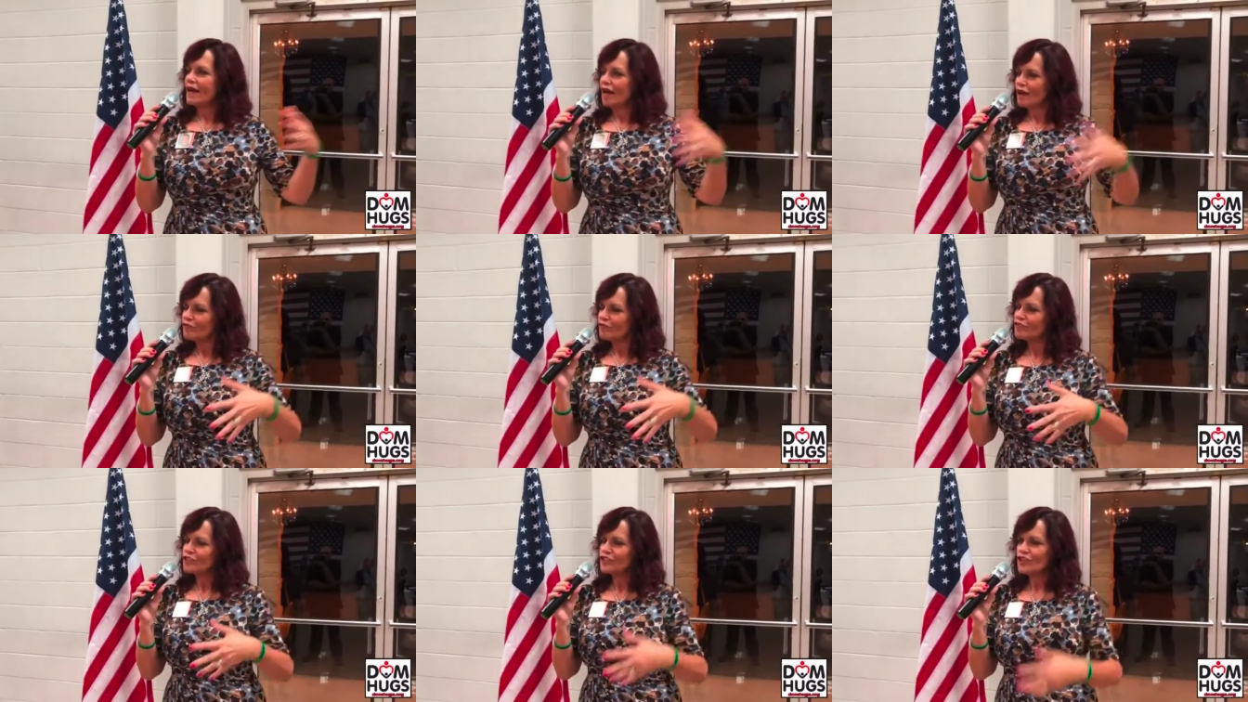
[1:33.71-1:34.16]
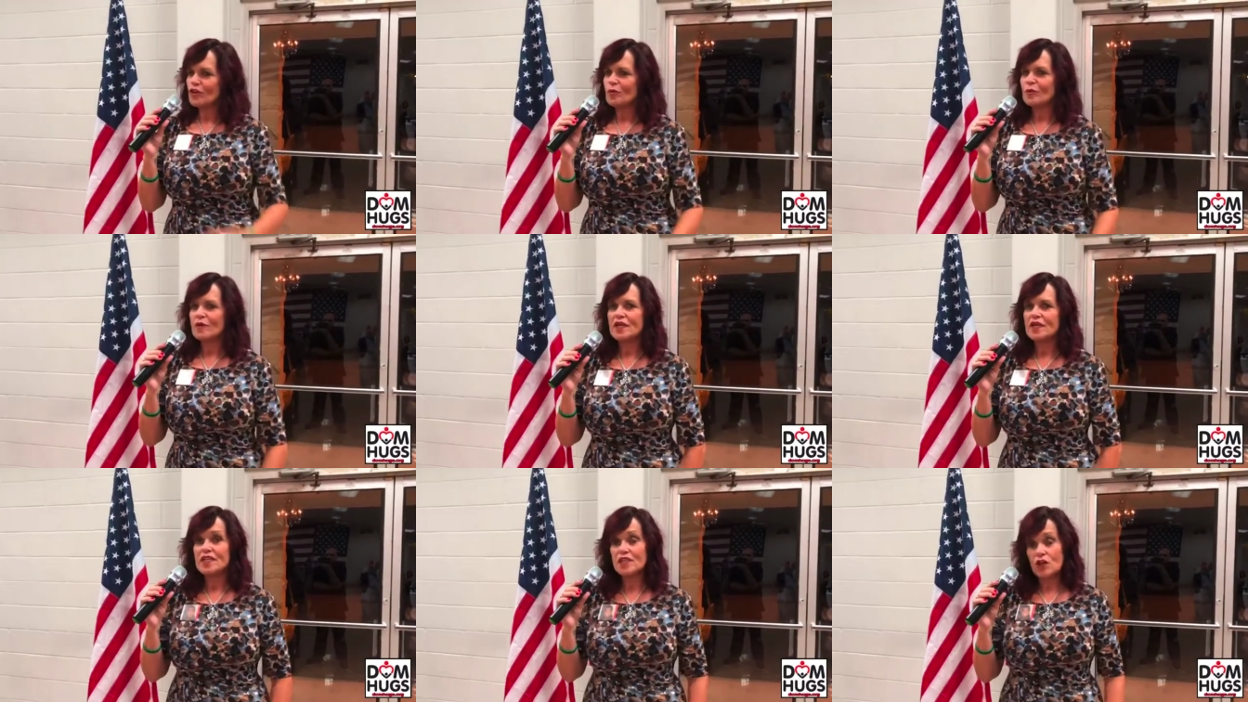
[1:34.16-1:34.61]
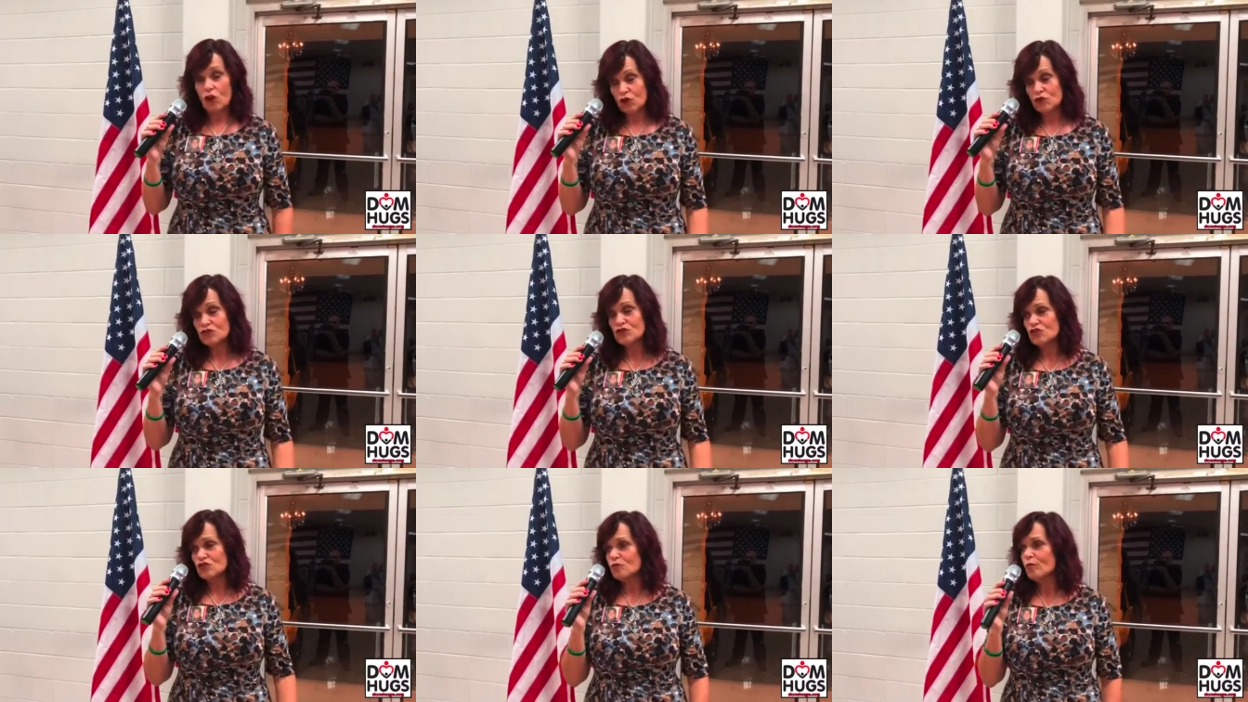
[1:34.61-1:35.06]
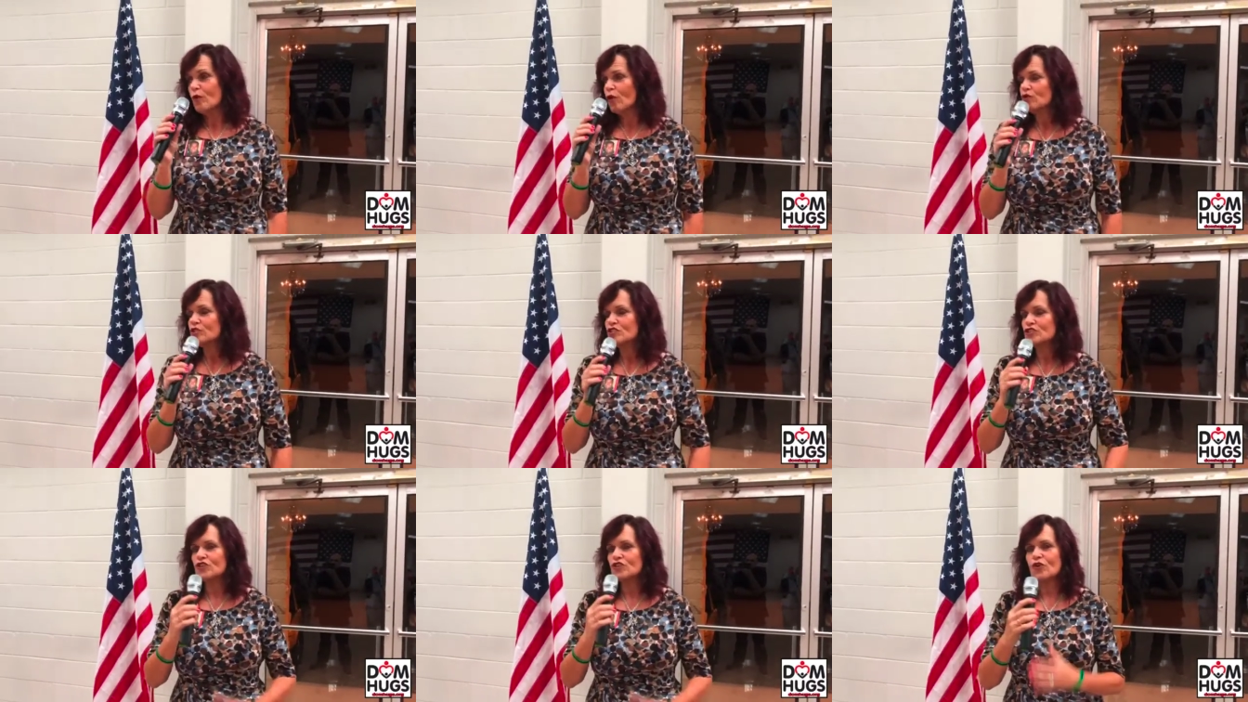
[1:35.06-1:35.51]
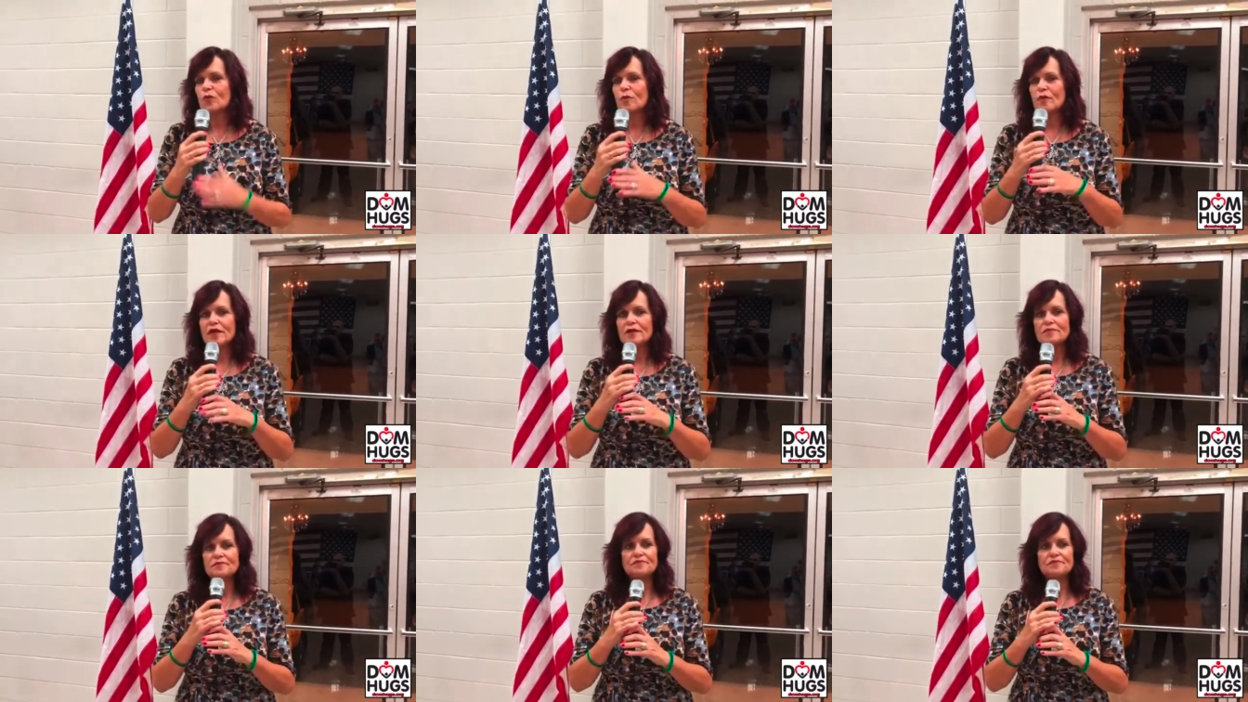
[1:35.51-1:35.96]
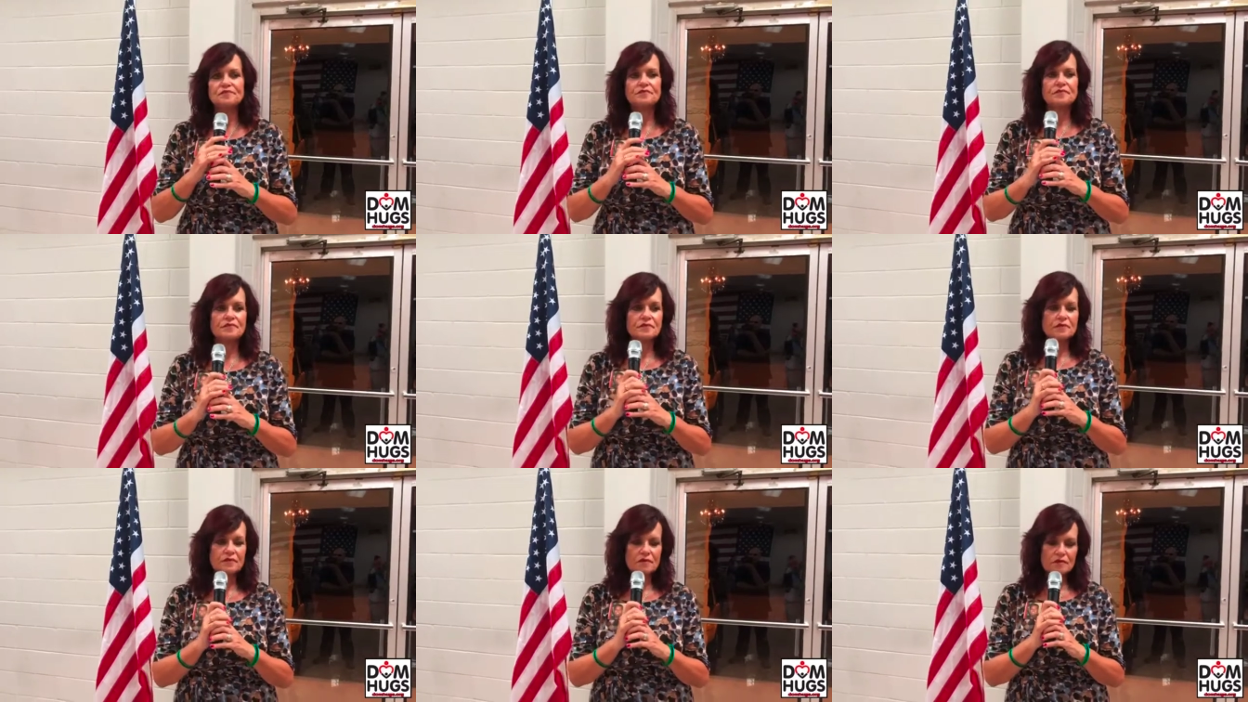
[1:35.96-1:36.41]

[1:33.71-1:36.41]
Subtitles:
half German. He also spoke German.